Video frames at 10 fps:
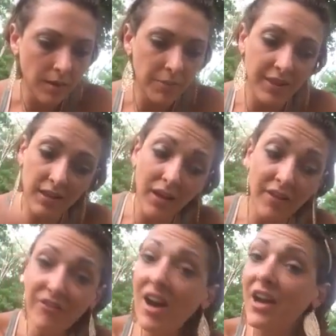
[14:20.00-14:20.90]
But then you
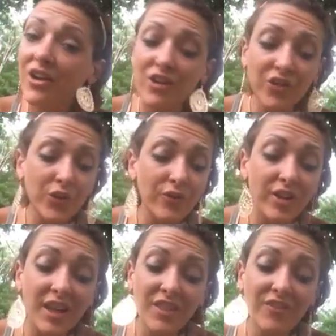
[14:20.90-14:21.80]
have fire, so don't
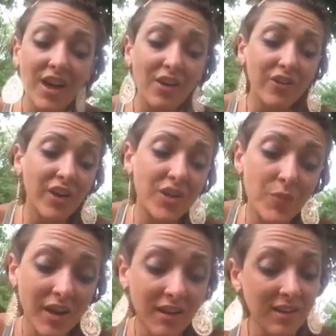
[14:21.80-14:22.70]
forget the fire
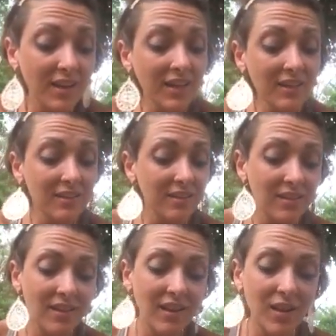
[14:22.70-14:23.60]
signs. We got a knight
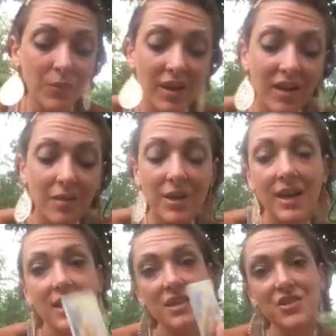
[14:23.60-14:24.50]
and we got a
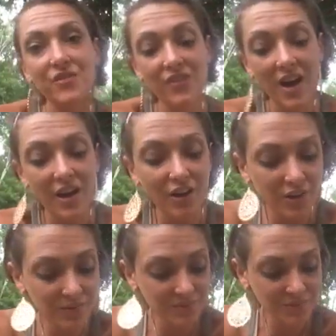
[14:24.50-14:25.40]
page of fire.